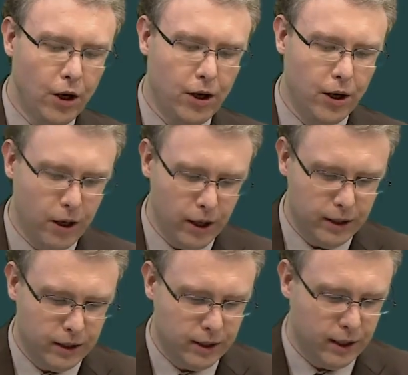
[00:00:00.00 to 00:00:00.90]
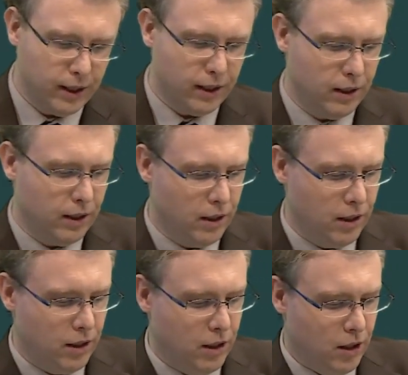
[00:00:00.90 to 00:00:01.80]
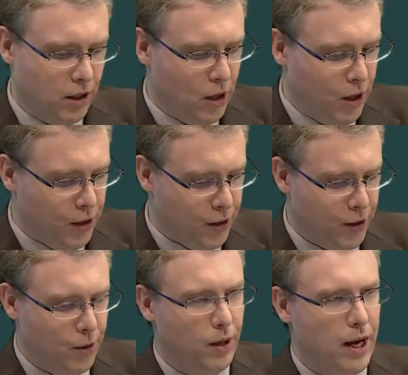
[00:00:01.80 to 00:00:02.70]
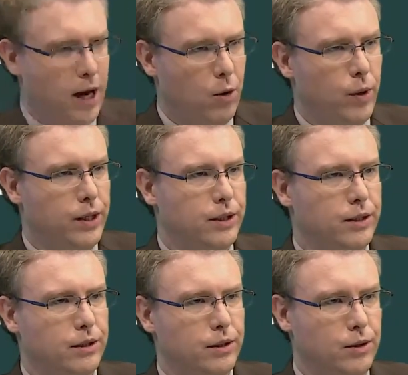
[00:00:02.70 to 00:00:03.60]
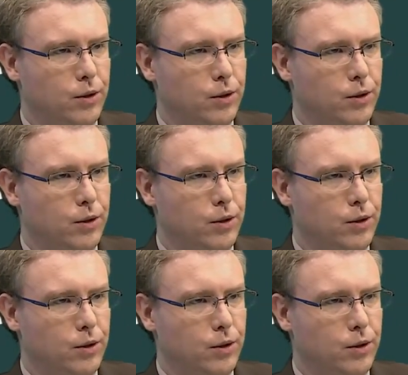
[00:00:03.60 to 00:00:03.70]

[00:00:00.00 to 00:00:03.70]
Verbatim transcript: Courtesy. You language,